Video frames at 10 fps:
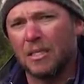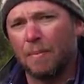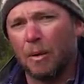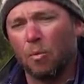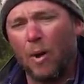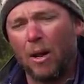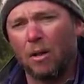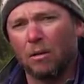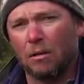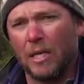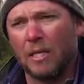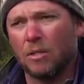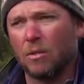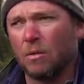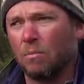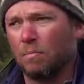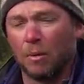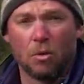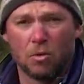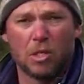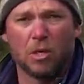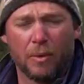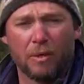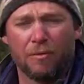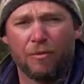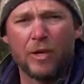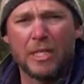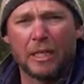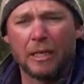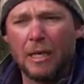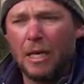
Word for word: dipping well into below zero, into freezing,